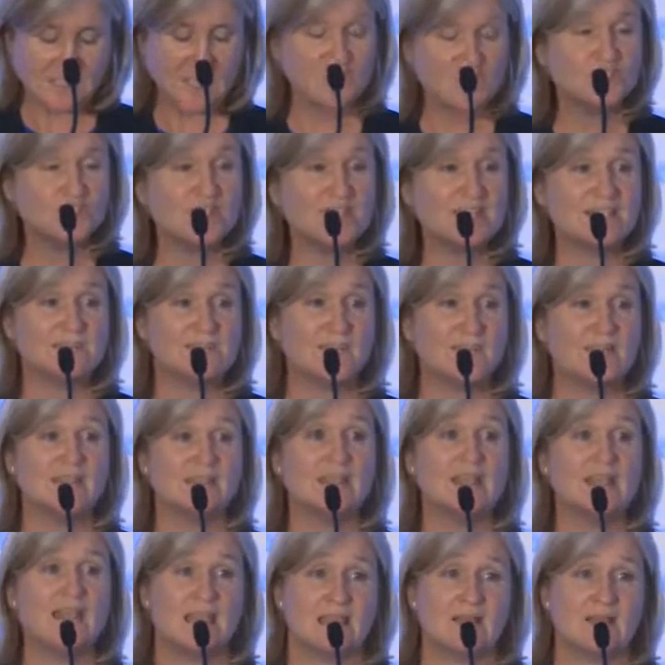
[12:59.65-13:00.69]
She has
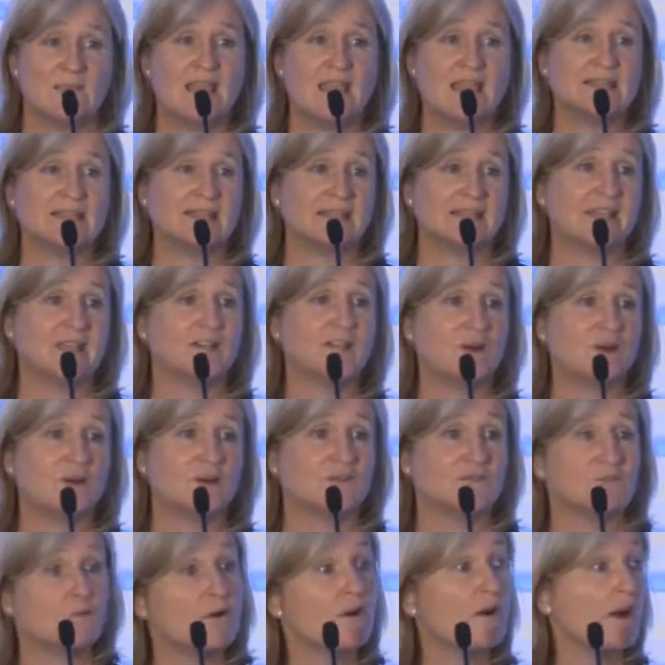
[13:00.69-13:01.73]
been an amazing
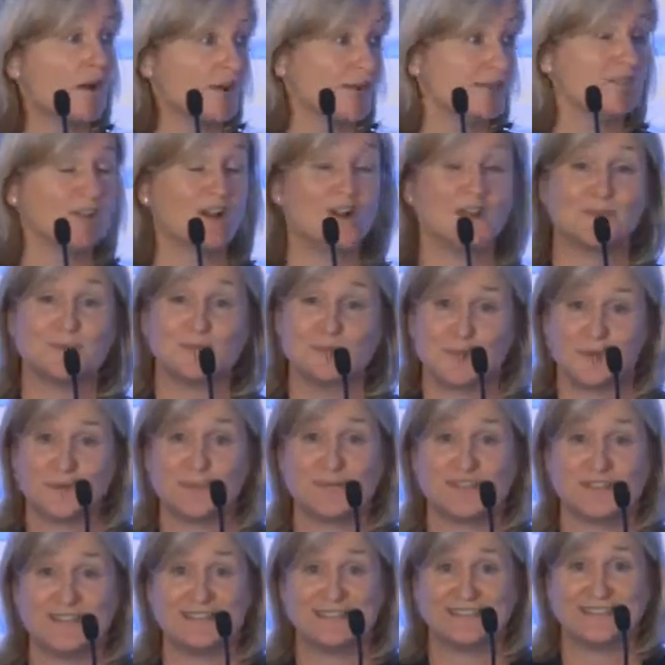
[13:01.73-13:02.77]
coach for our startups who are
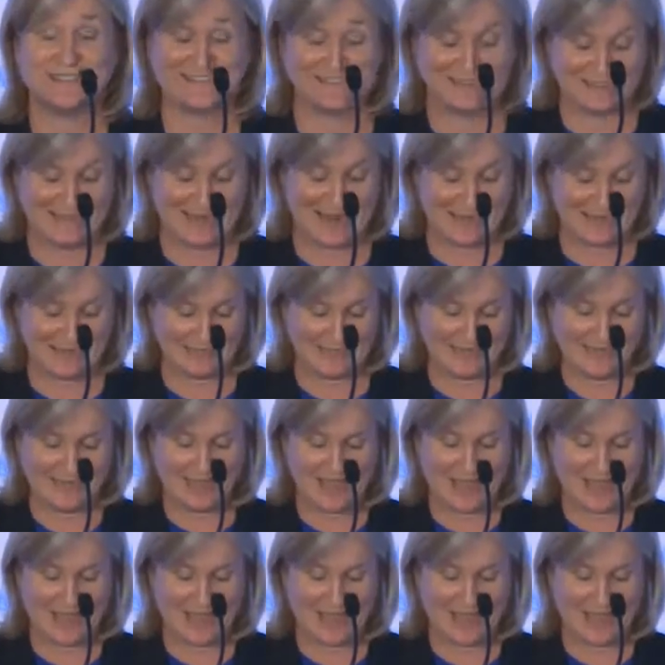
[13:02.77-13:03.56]
presenting today.